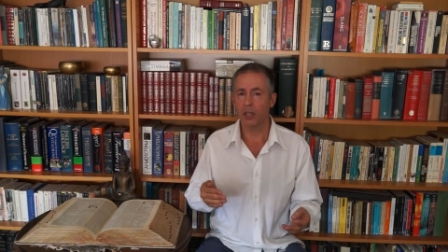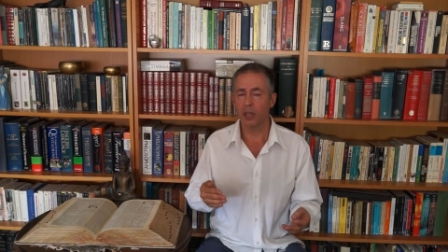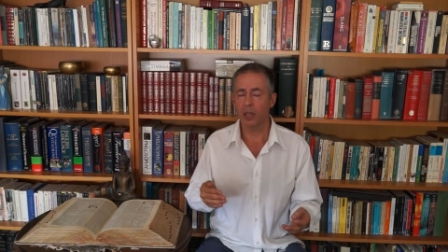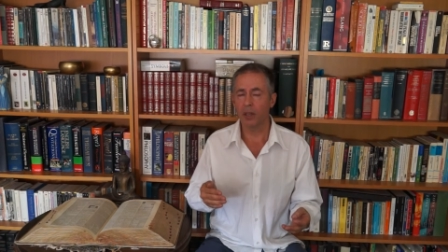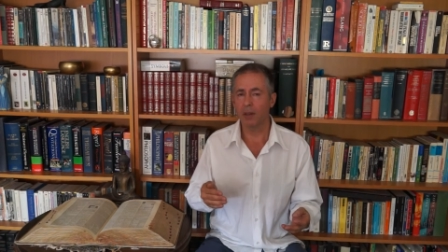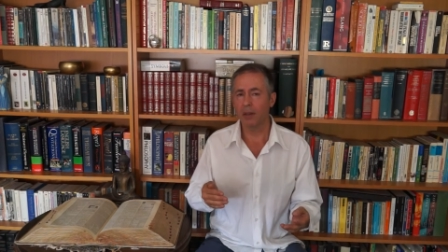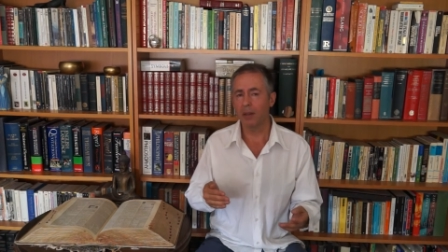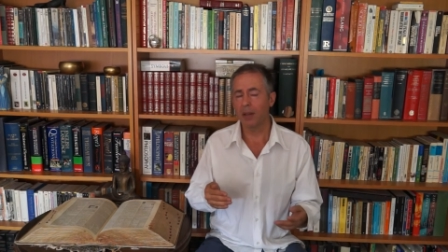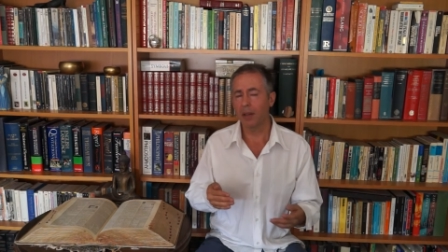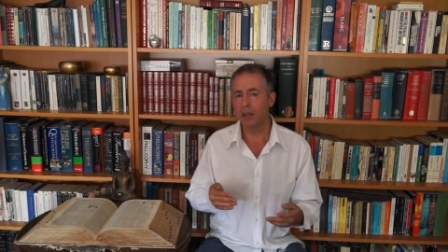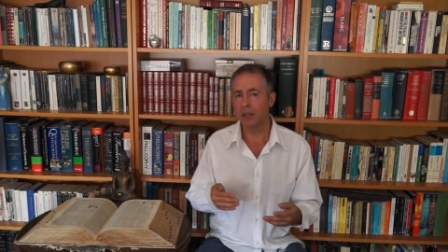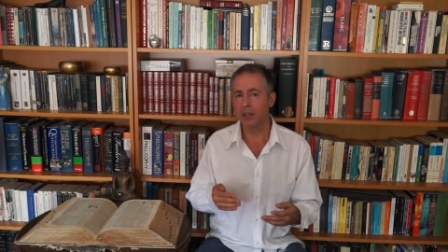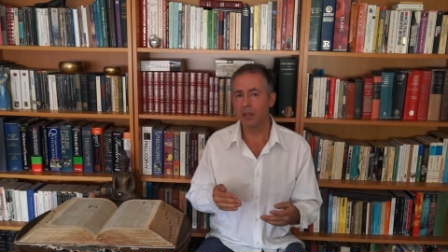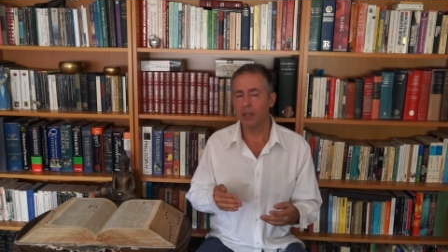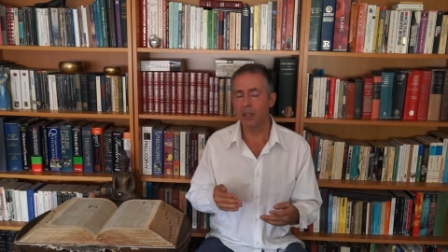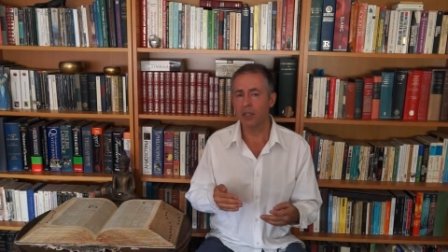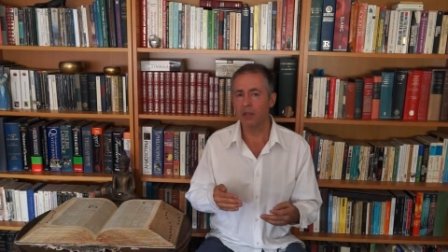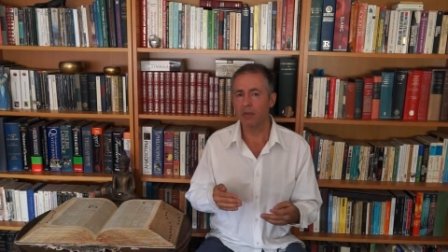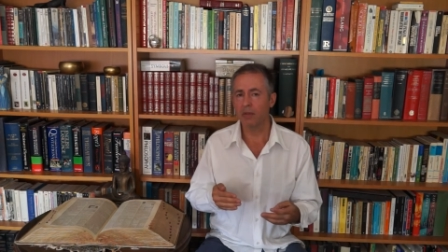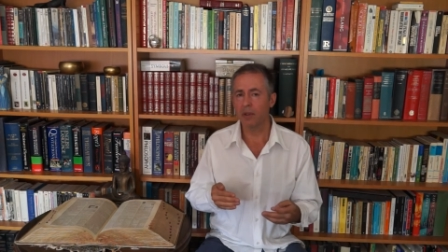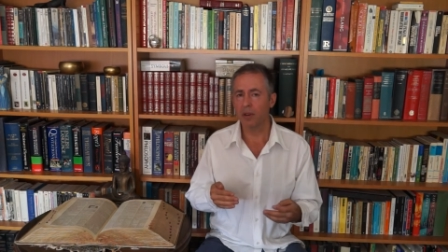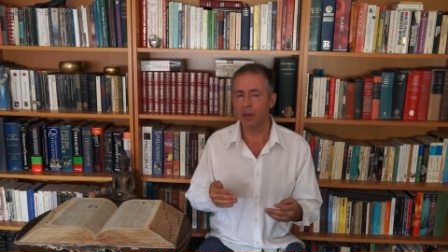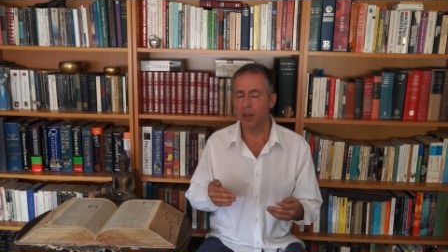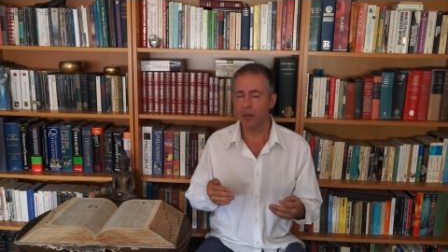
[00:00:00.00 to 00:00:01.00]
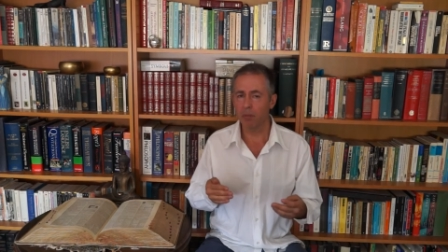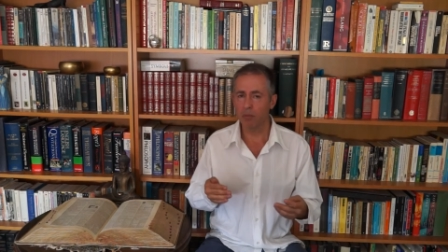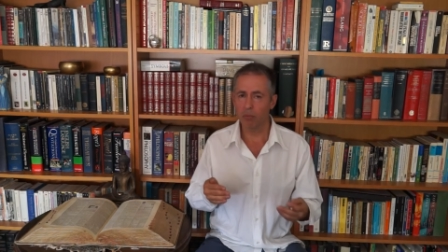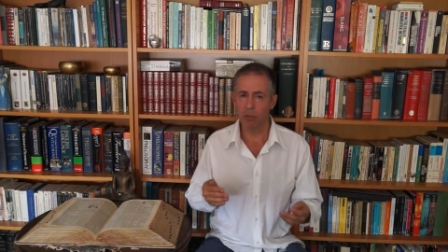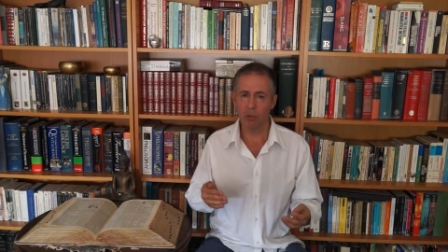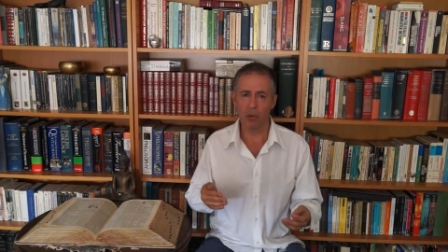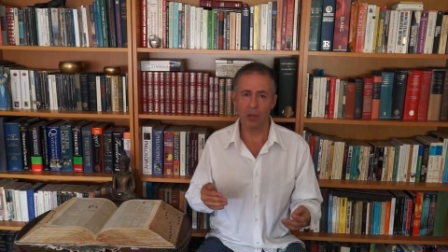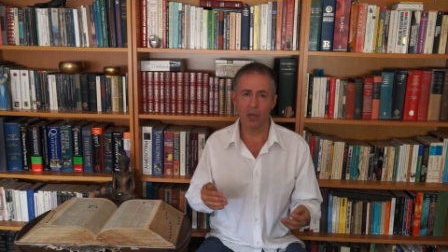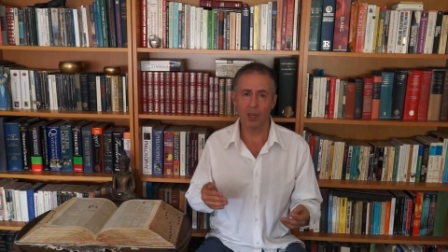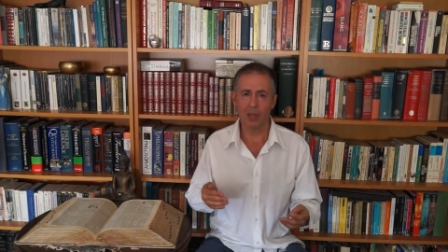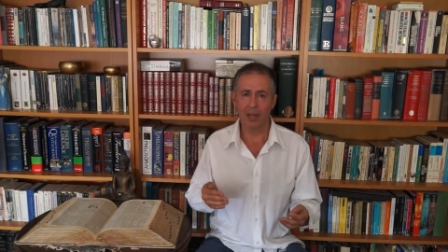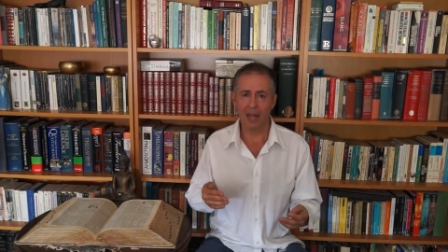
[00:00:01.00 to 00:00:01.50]
and thus it's a very
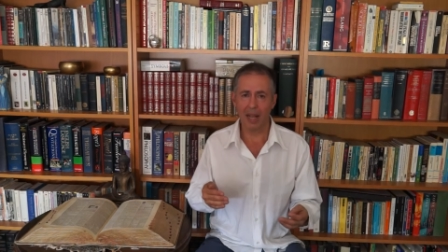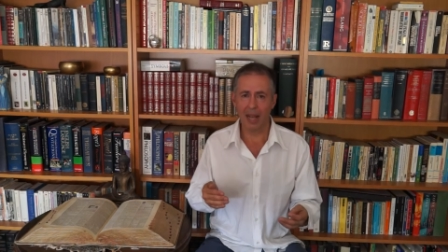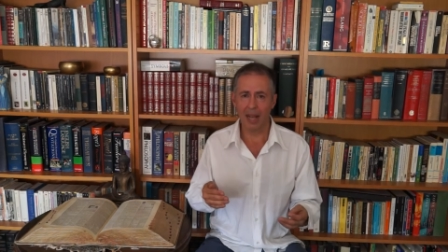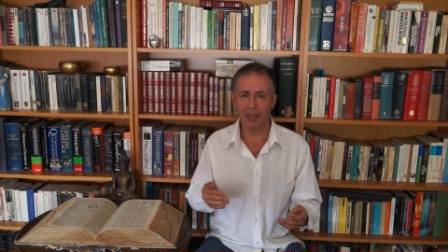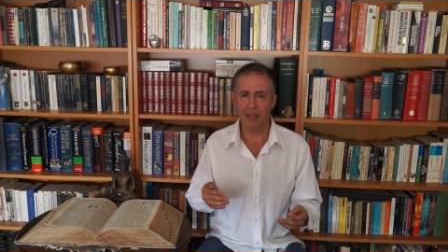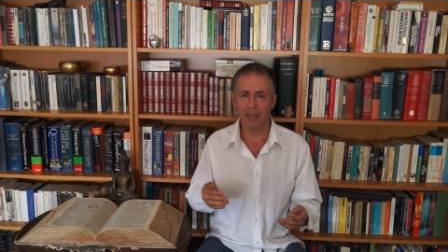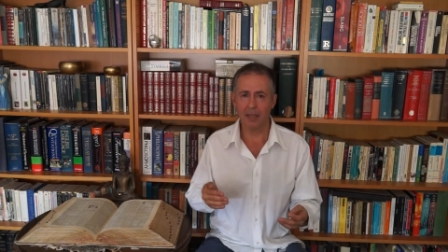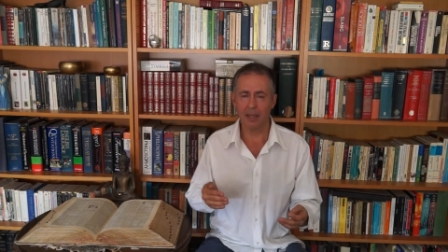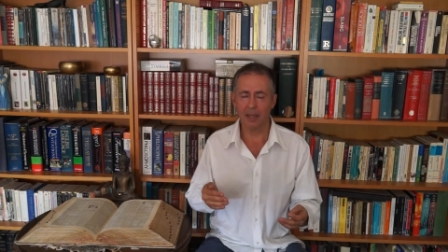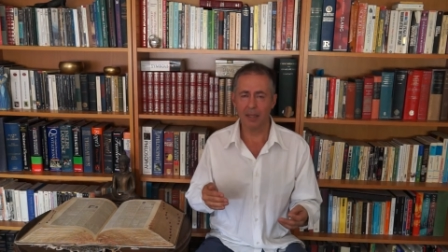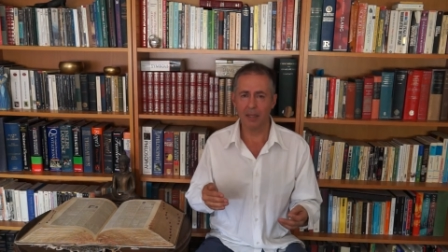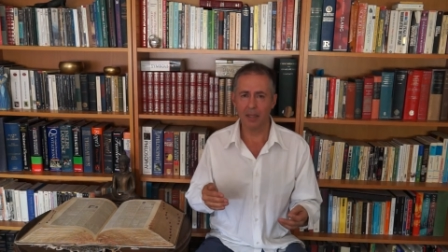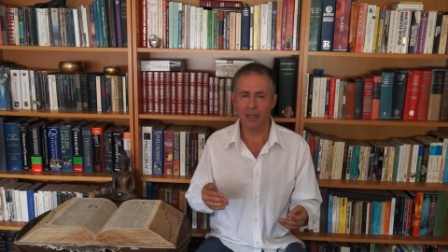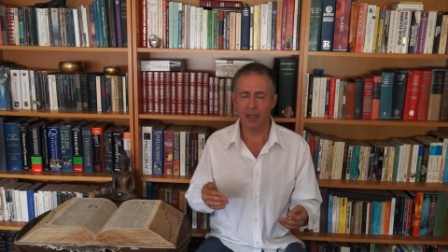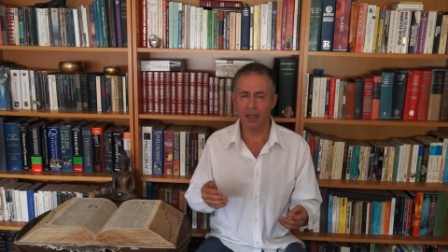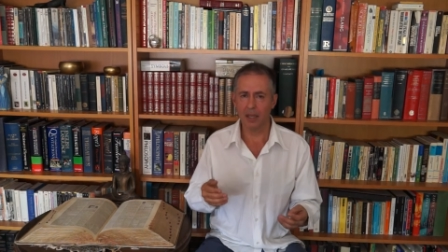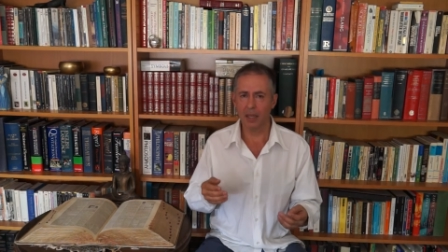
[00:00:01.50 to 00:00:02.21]
important asset. It